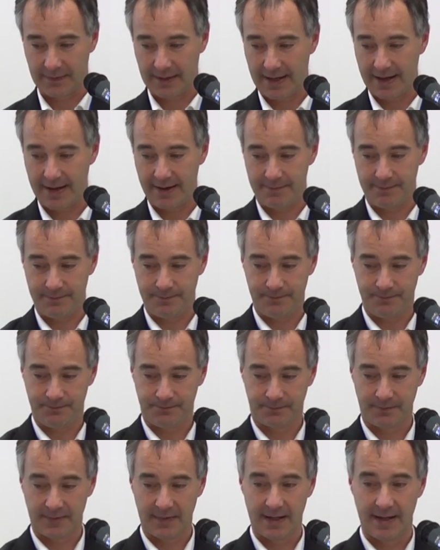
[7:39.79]

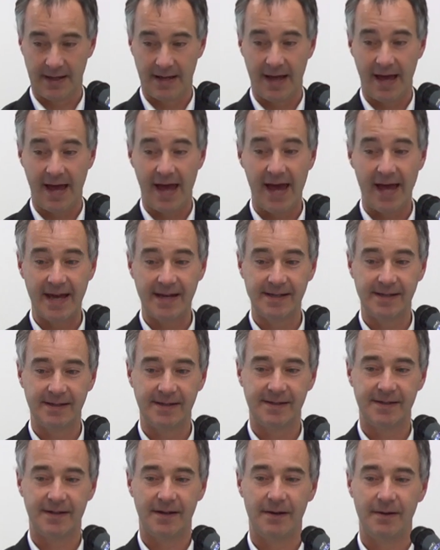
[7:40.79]
And
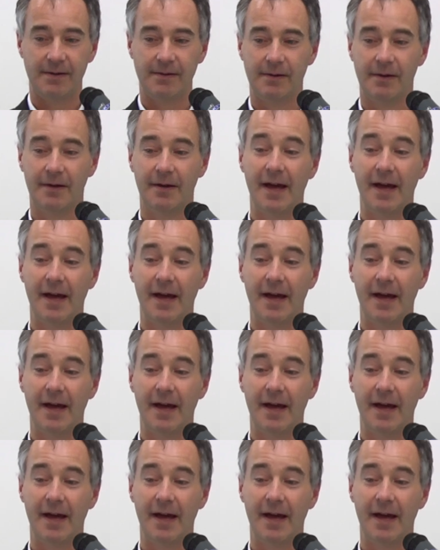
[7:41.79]
so